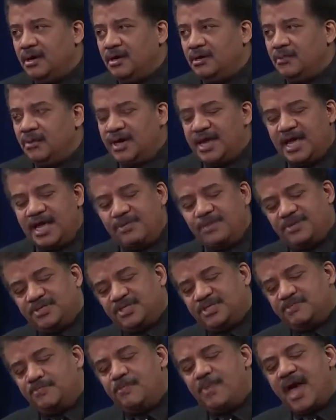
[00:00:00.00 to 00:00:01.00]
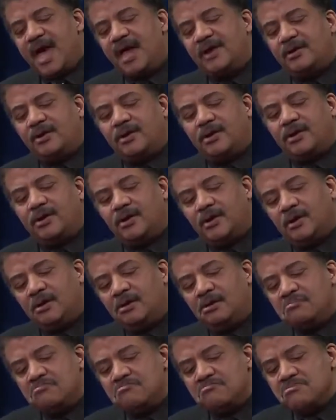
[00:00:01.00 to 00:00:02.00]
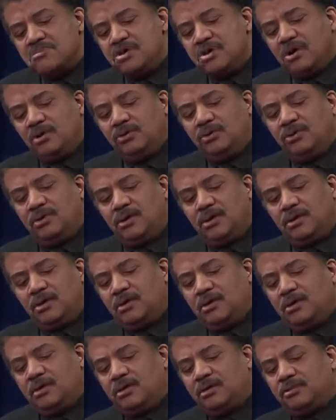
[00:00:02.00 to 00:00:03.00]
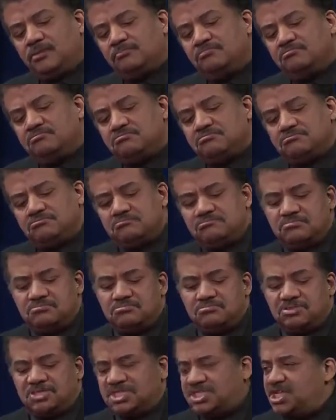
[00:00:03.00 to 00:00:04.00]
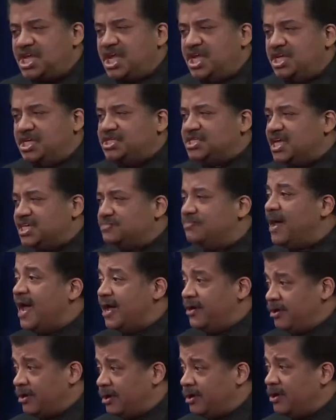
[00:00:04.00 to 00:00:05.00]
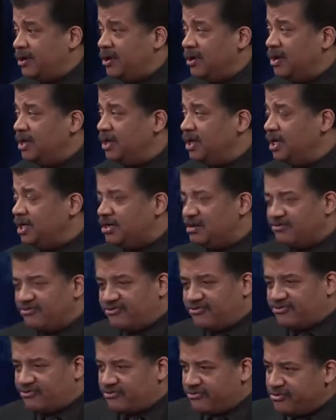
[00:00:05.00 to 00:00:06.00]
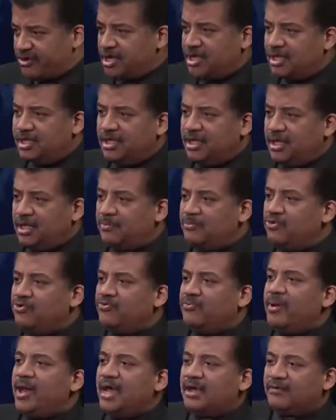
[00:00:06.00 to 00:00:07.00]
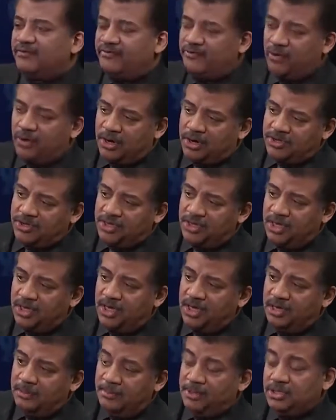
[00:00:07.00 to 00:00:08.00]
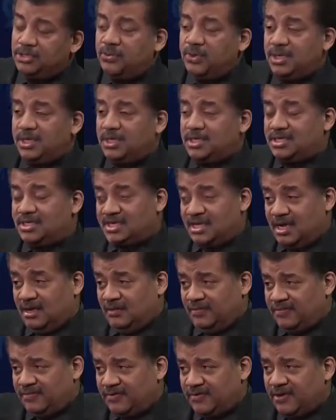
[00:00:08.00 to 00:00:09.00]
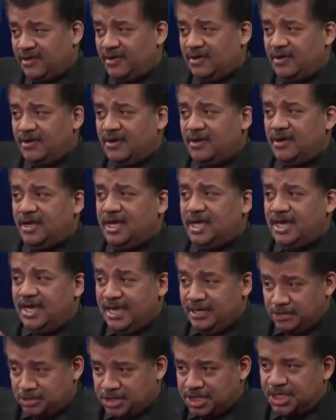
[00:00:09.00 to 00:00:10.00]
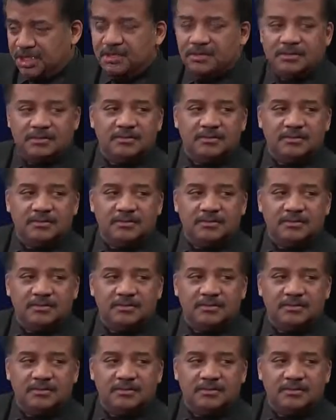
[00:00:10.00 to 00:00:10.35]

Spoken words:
what happens is matter no longer stays as matter. It can freely move back and forth between itself and energy.